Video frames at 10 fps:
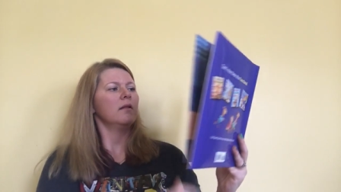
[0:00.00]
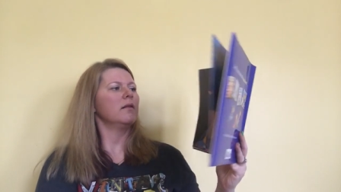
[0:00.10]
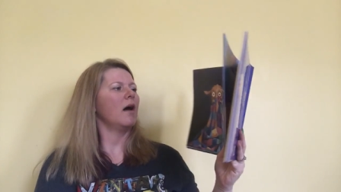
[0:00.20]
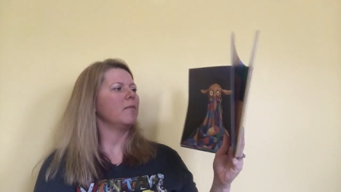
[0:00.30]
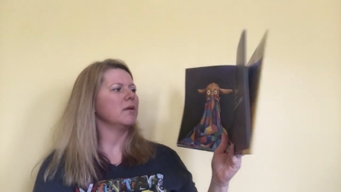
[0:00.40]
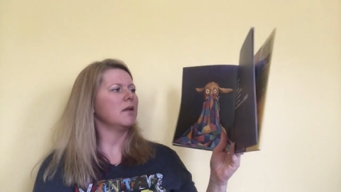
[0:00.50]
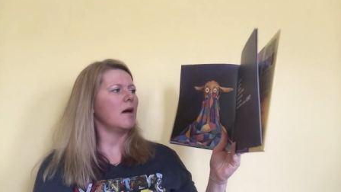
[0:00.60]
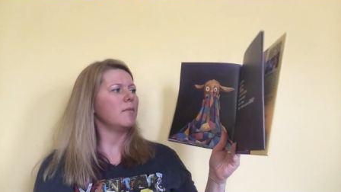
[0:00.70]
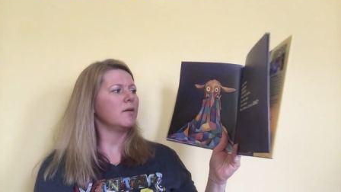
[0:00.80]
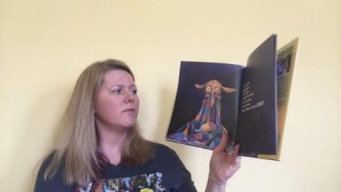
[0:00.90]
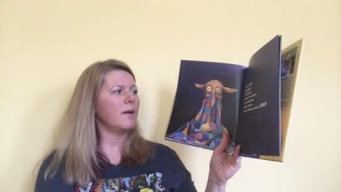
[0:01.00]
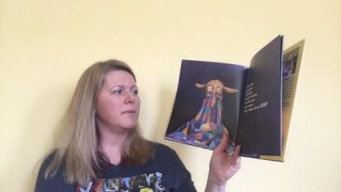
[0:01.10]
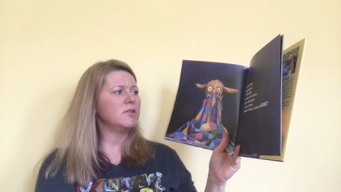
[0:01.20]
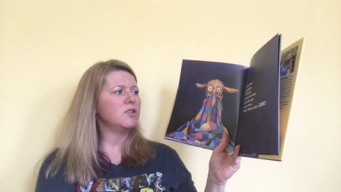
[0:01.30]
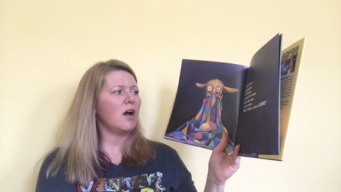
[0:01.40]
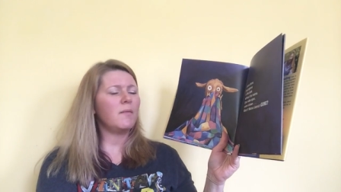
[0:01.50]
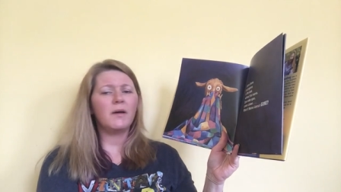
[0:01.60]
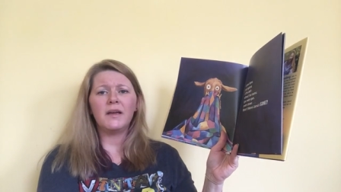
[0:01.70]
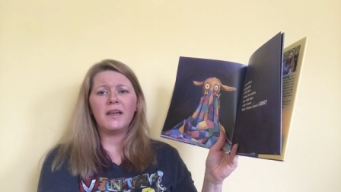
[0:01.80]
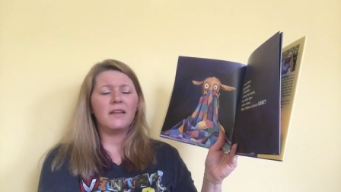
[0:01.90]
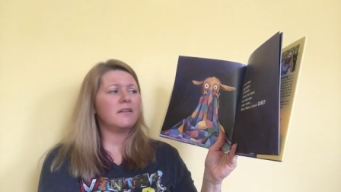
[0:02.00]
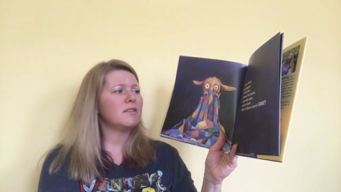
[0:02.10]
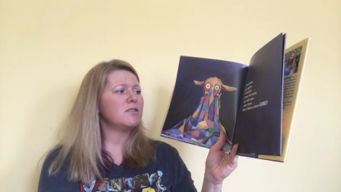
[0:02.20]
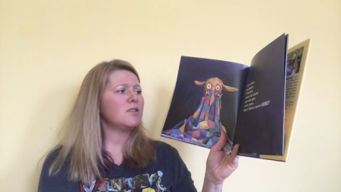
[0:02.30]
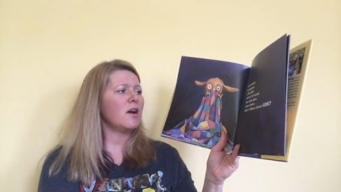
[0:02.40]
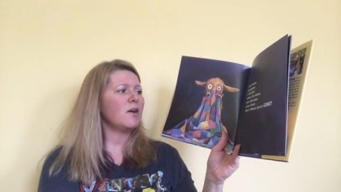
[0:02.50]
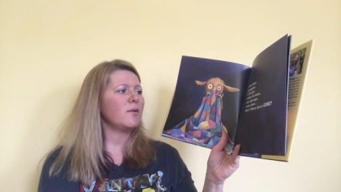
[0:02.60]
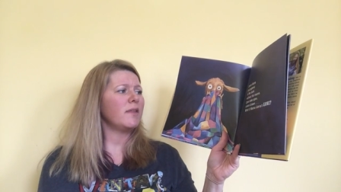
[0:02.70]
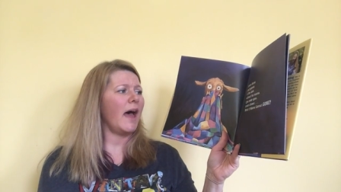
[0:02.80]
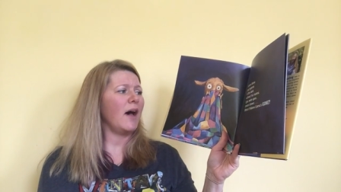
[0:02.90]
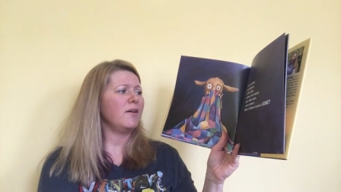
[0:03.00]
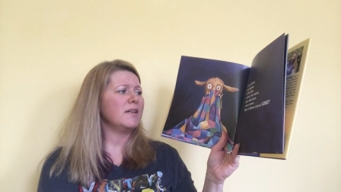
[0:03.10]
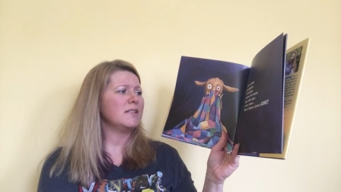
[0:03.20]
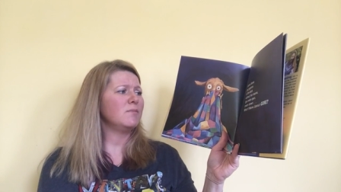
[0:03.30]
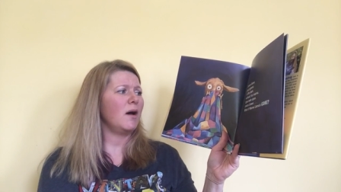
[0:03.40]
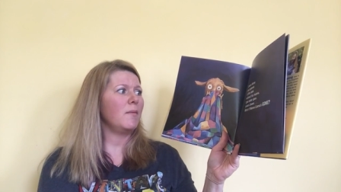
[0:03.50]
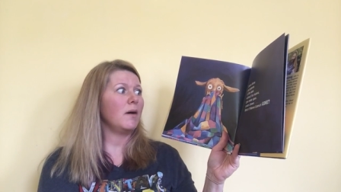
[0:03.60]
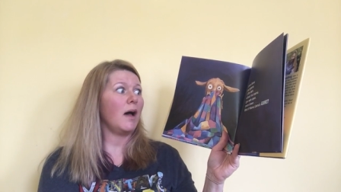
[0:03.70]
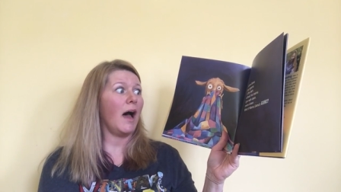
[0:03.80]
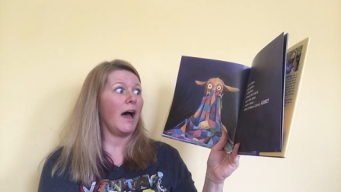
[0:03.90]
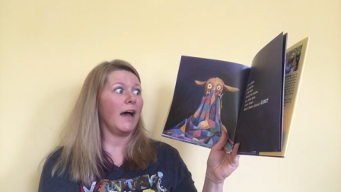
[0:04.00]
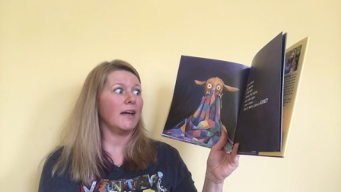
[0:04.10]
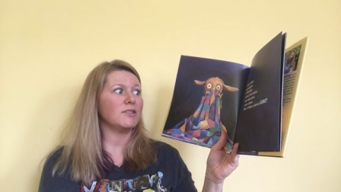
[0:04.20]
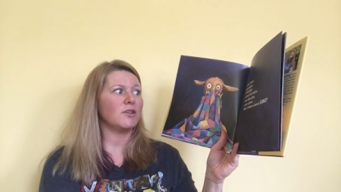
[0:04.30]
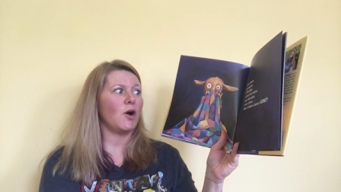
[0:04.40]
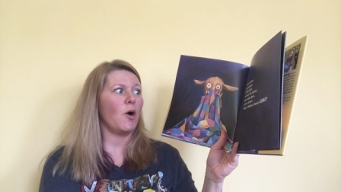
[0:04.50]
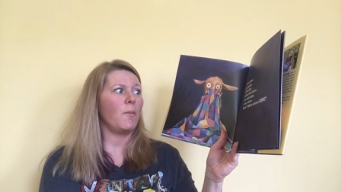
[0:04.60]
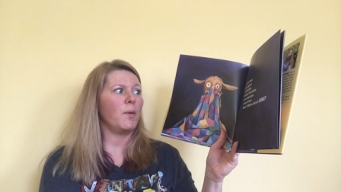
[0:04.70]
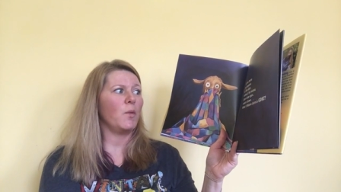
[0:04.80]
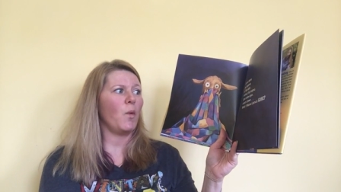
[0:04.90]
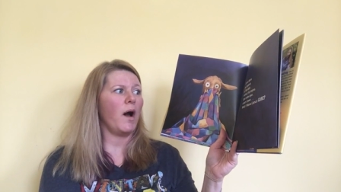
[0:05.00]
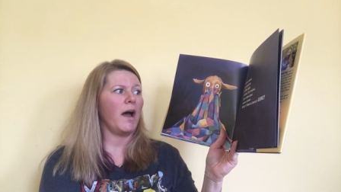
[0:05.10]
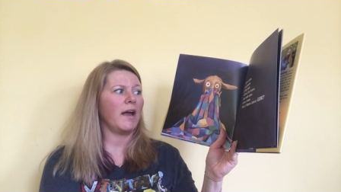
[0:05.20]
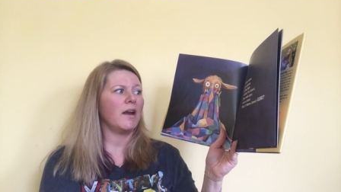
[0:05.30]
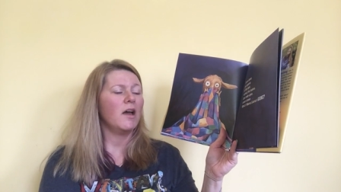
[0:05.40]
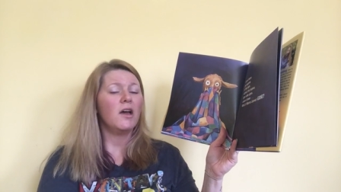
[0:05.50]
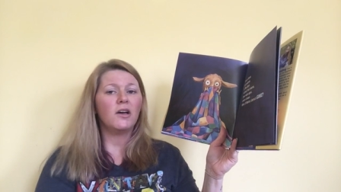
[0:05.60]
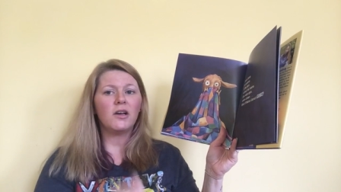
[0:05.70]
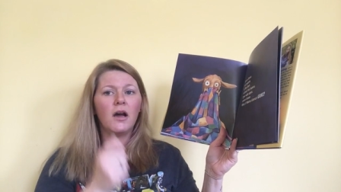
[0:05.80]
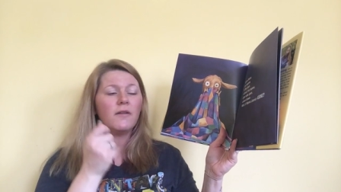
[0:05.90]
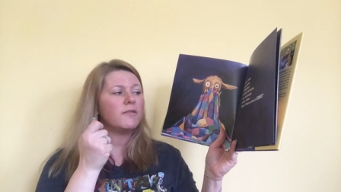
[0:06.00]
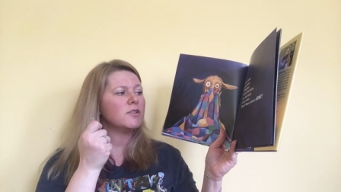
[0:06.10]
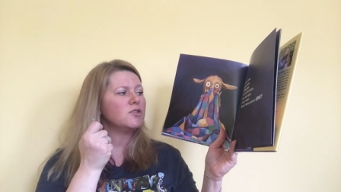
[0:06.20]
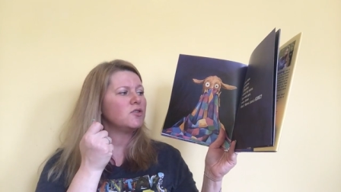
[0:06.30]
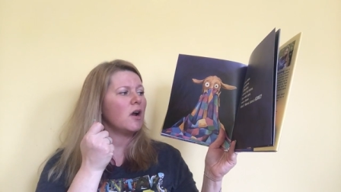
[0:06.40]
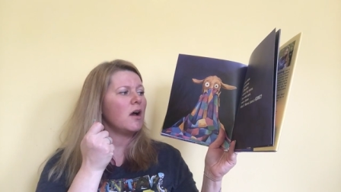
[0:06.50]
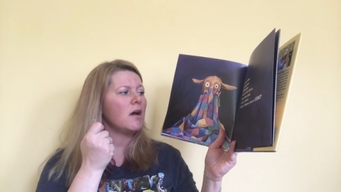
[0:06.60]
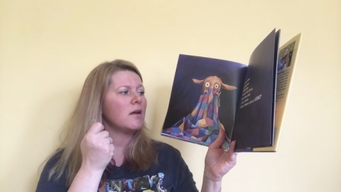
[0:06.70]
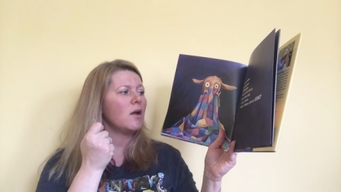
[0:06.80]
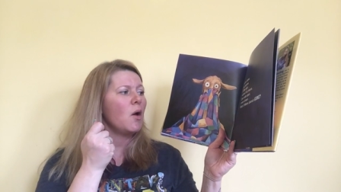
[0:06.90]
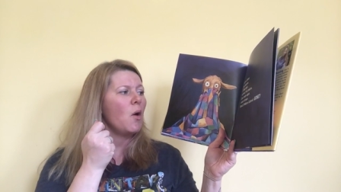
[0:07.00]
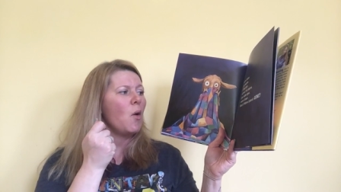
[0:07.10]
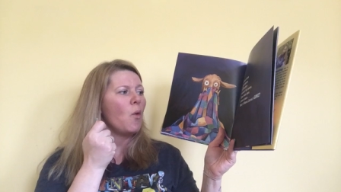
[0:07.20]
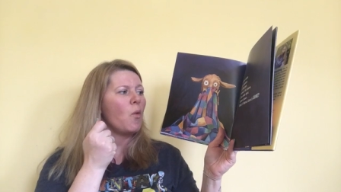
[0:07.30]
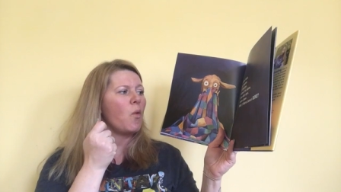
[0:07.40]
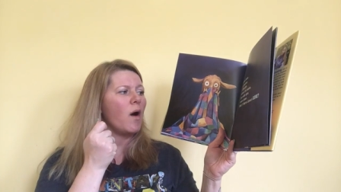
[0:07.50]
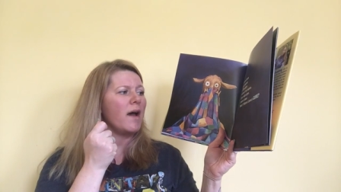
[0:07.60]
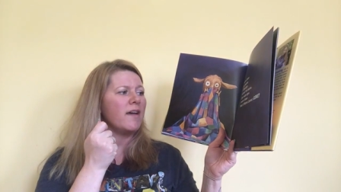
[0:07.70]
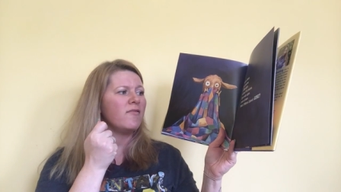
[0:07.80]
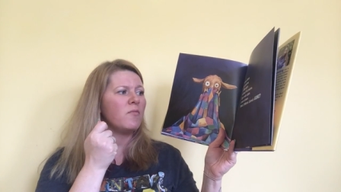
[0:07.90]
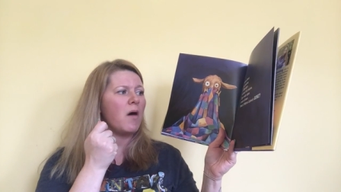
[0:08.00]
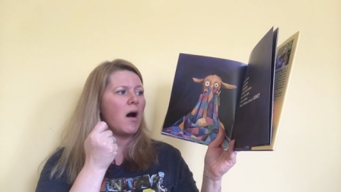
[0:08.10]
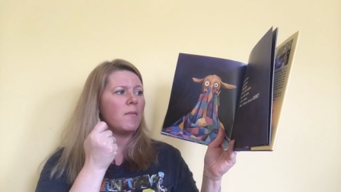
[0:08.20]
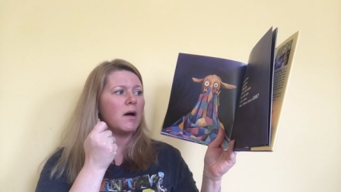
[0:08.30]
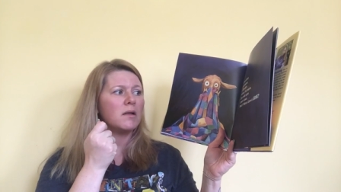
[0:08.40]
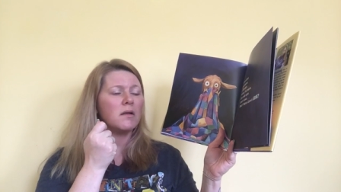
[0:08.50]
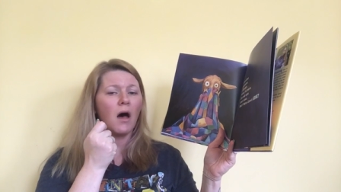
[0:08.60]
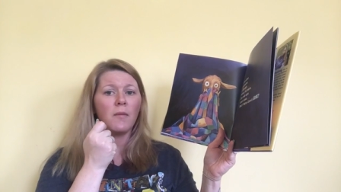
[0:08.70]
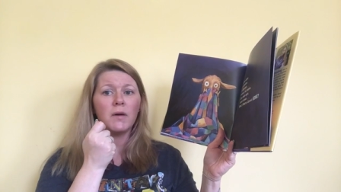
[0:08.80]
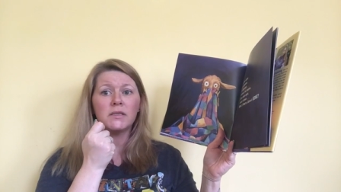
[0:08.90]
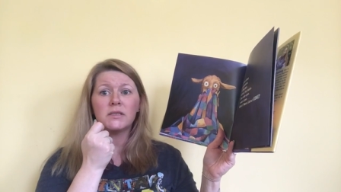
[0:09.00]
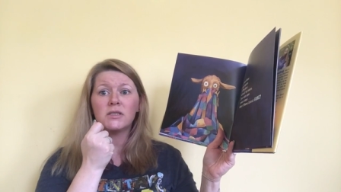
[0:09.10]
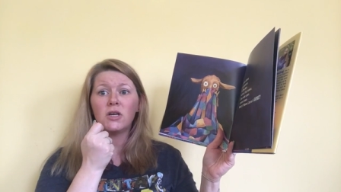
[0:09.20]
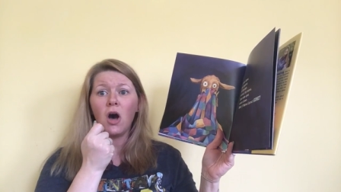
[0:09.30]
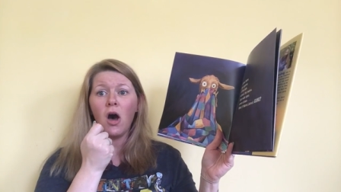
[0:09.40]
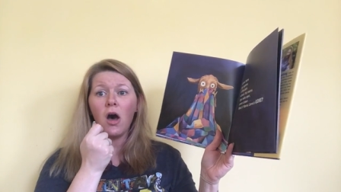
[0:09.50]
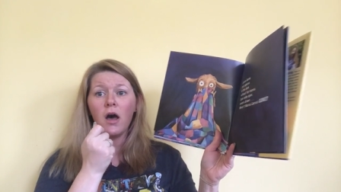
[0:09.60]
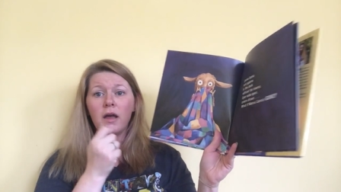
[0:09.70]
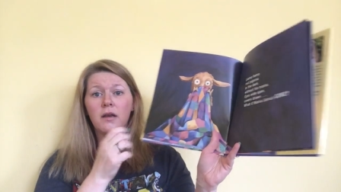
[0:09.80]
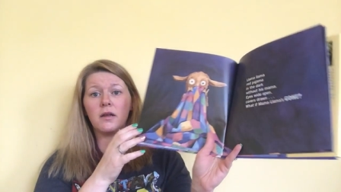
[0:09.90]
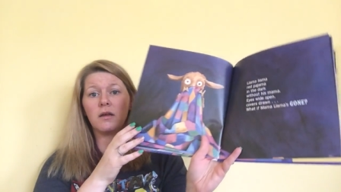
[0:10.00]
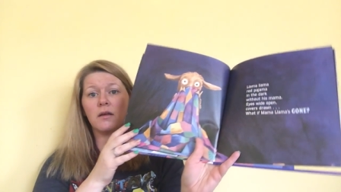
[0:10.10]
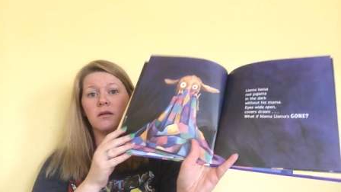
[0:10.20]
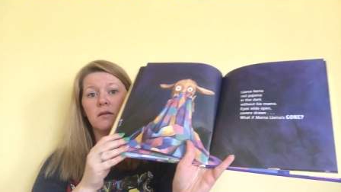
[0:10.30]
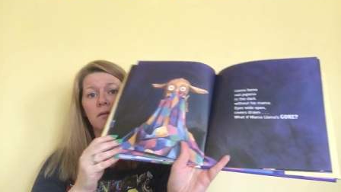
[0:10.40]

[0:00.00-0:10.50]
Llama, llama, repajama, in the dark without his mama. Eyes are open wide, covers drawn. What if mama llama's gone?